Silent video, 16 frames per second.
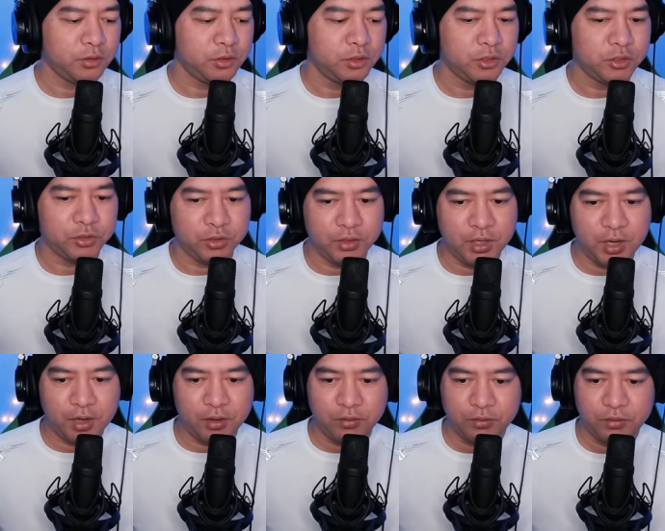So
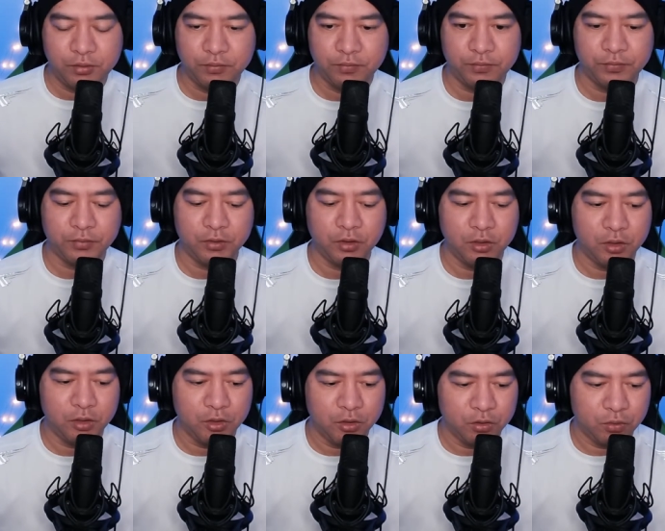now
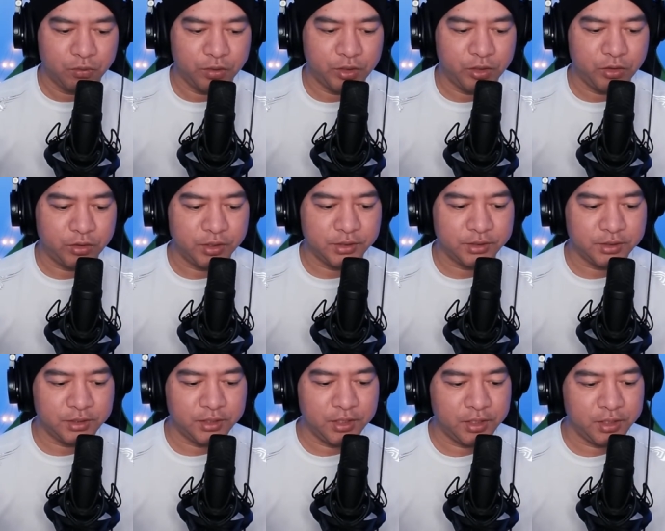where you can
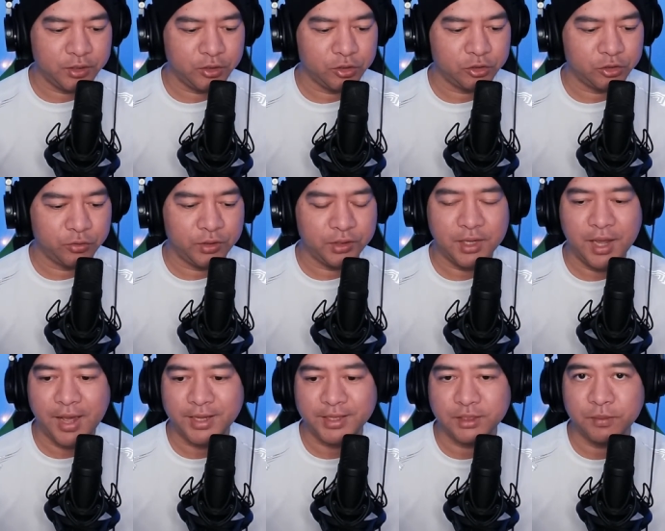see here your tweet
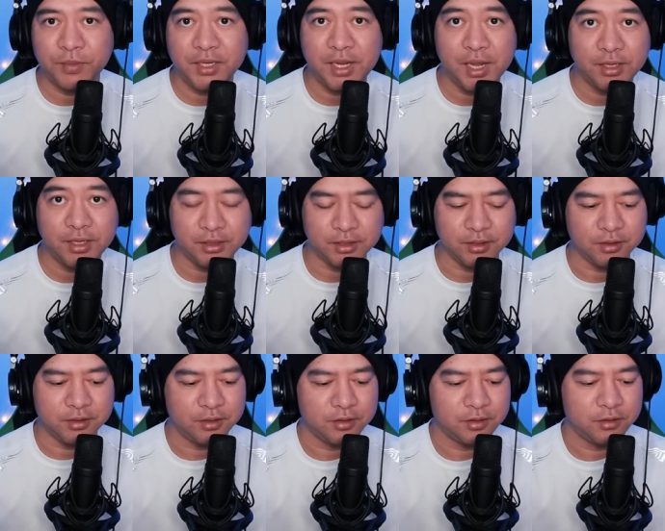has been edited.
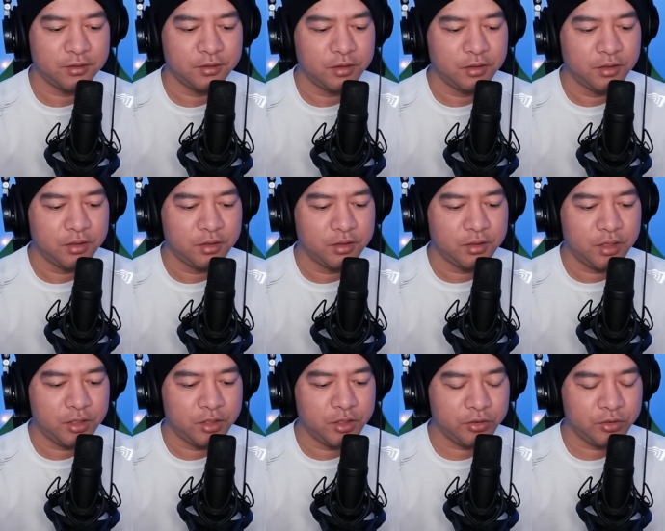
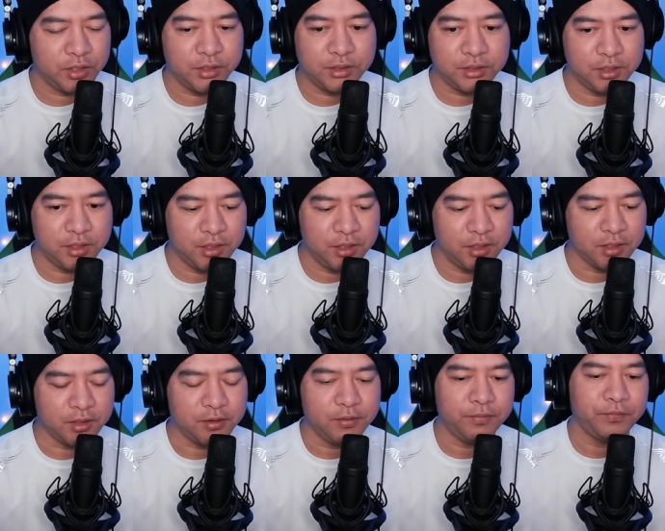As you can see
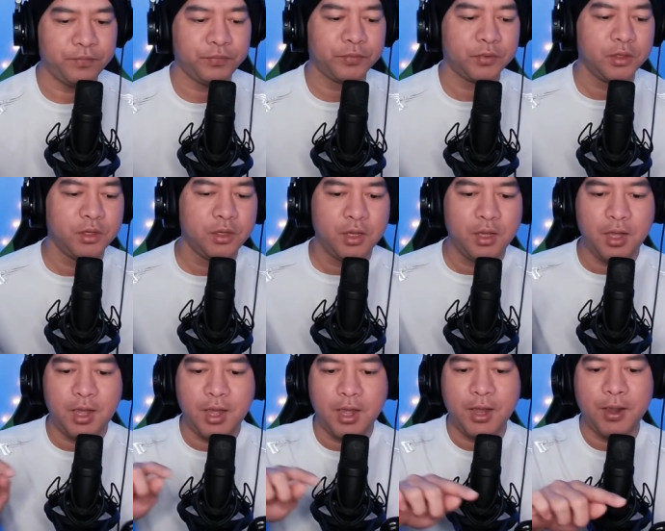here,
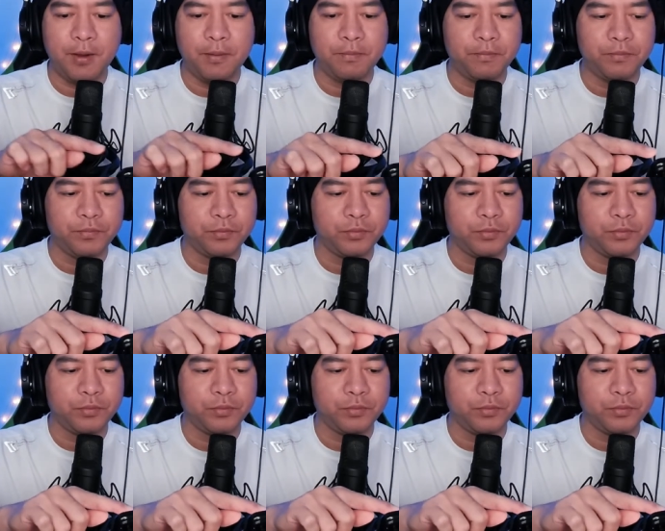um,